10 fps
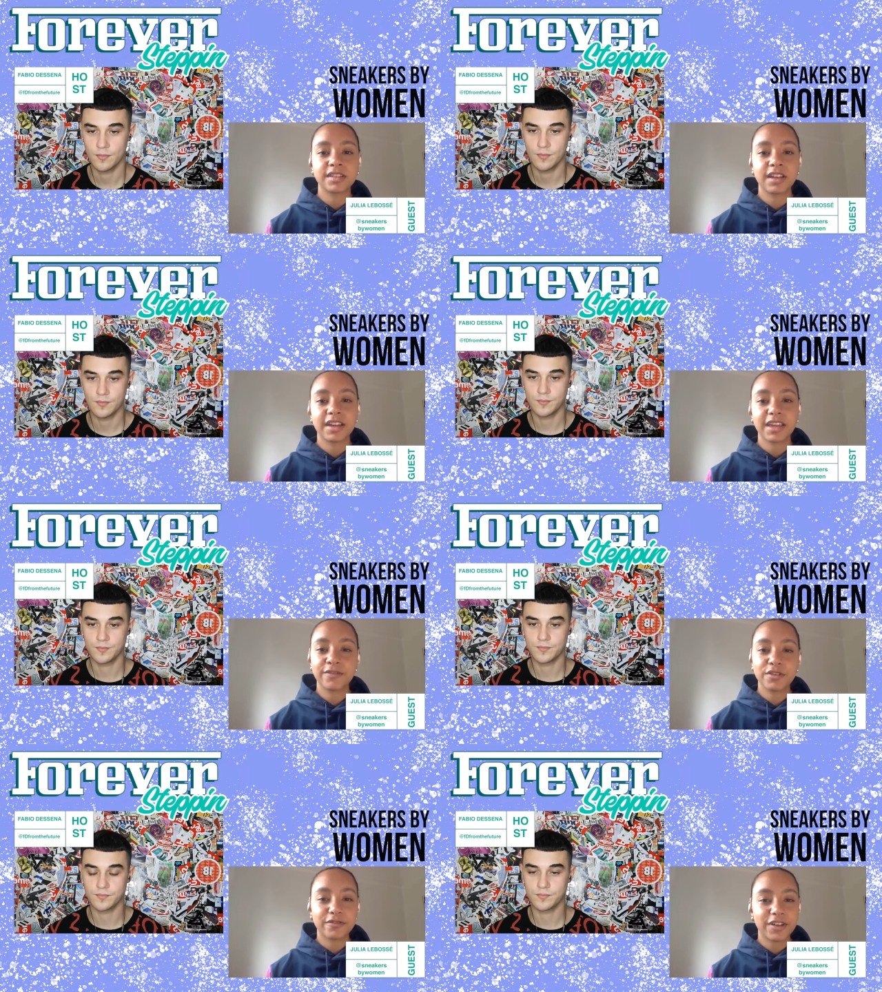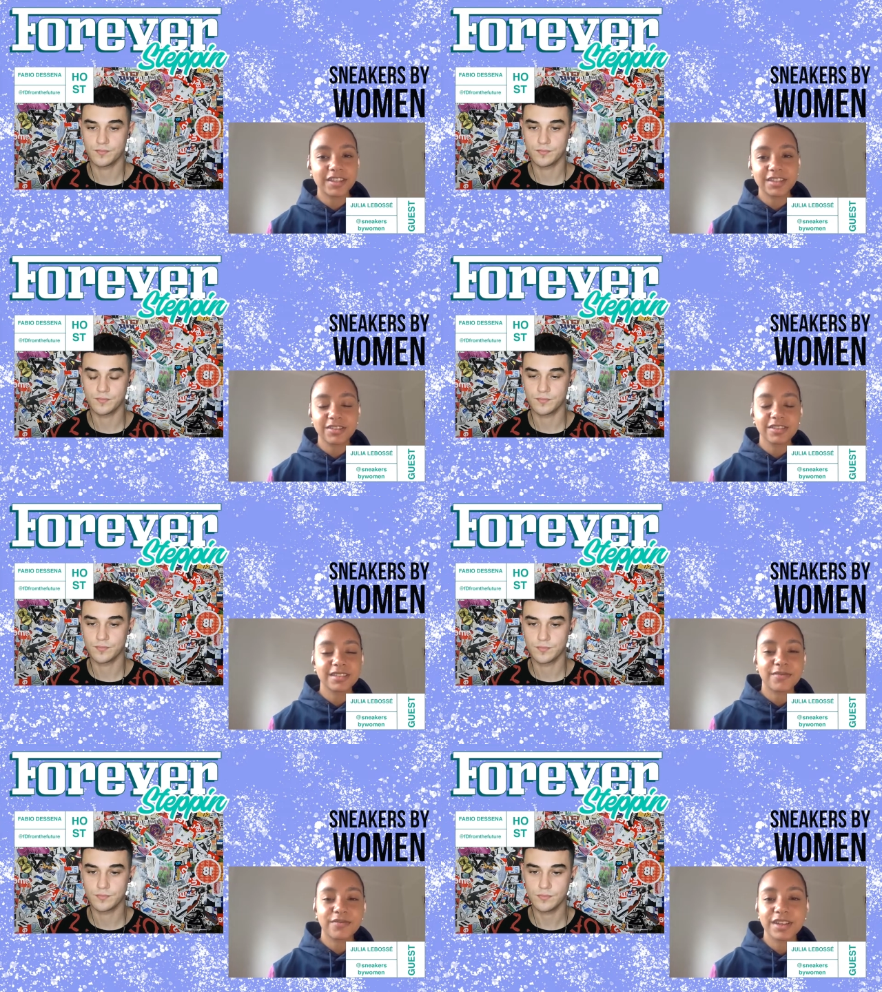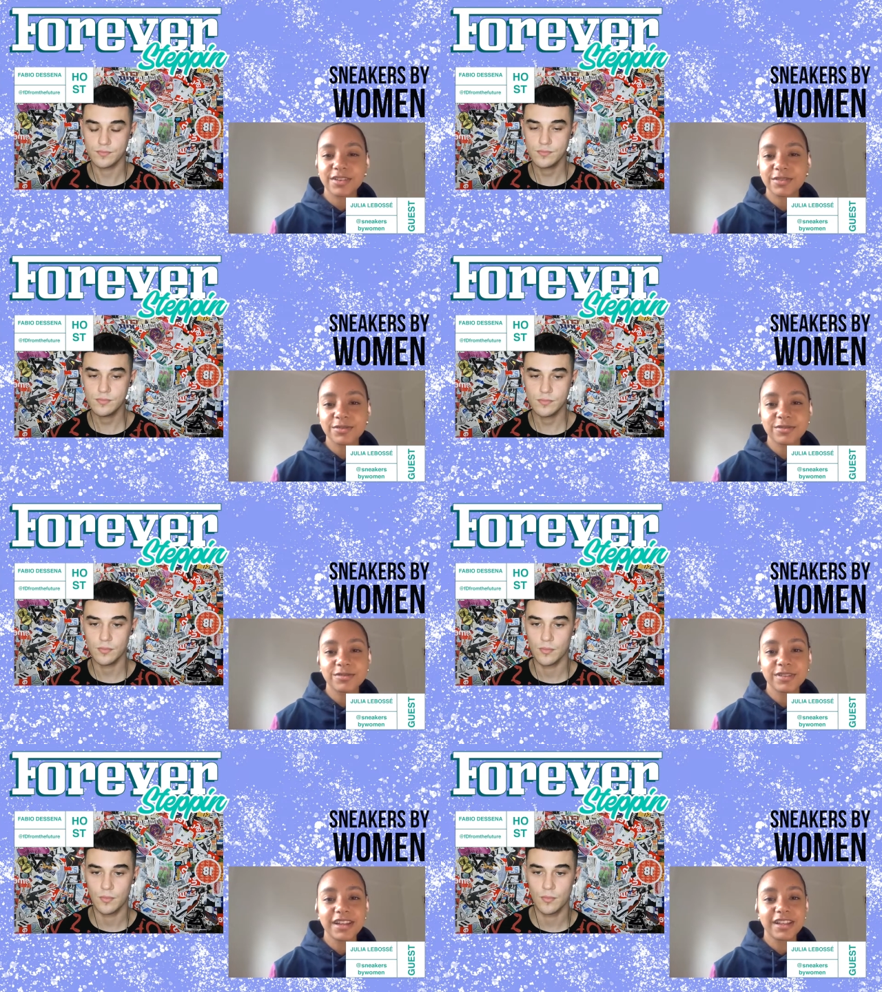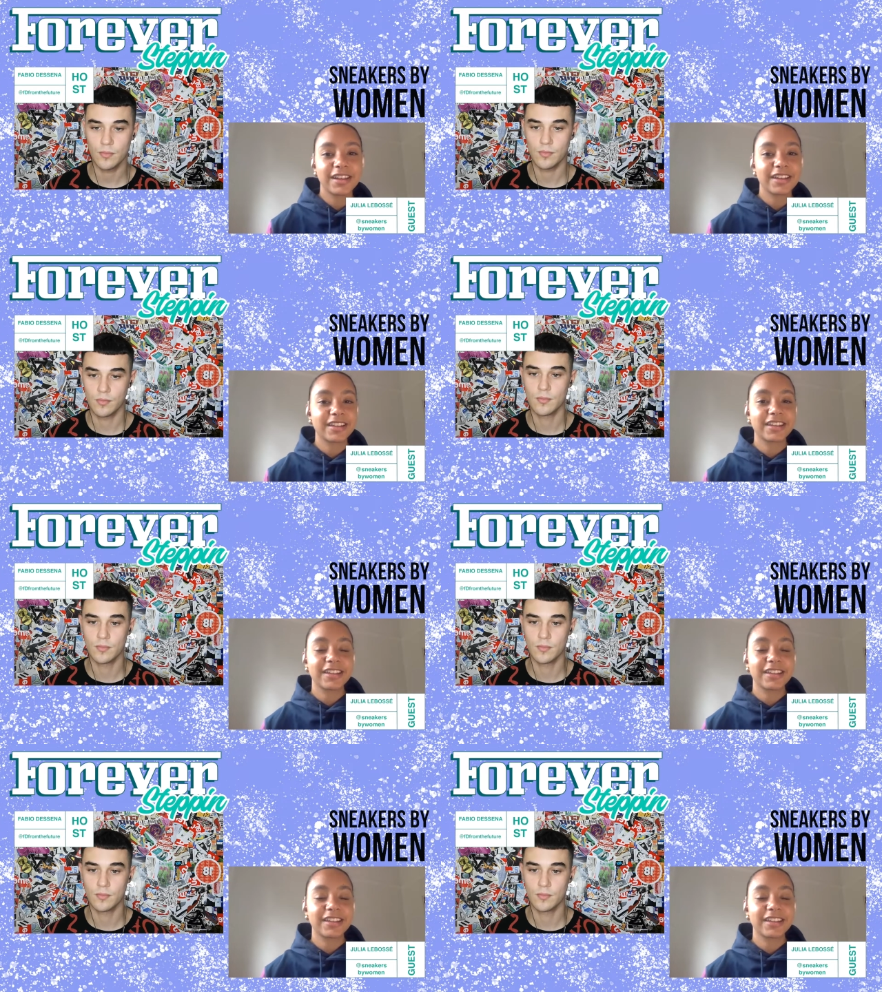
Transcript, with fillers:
Speaker 1: And like if your friend's doing something cool, like,